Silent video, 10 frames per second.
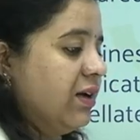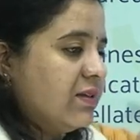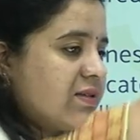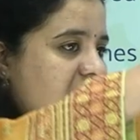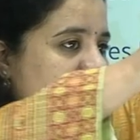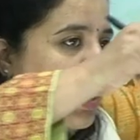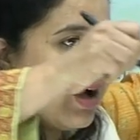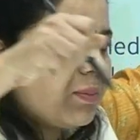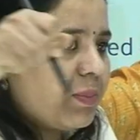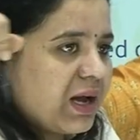The
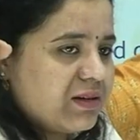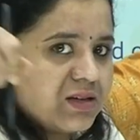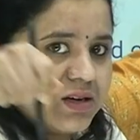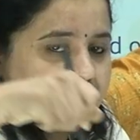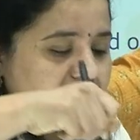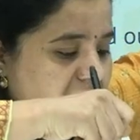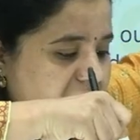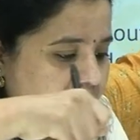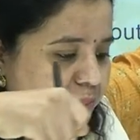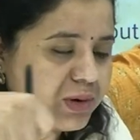star pattern, the
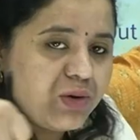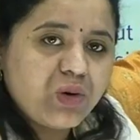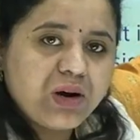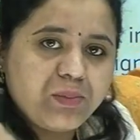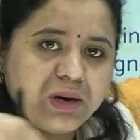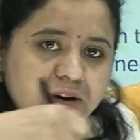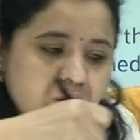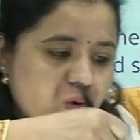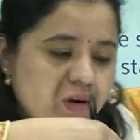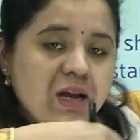temple were built
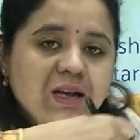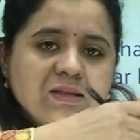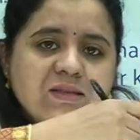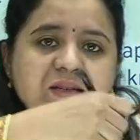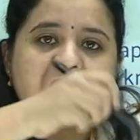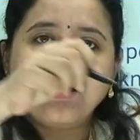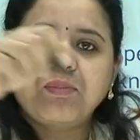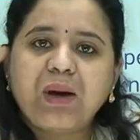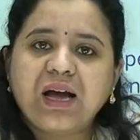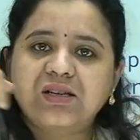on star
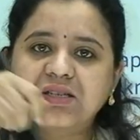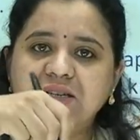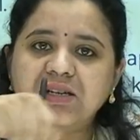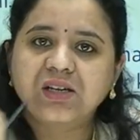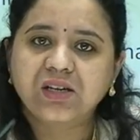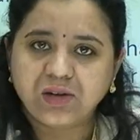pattern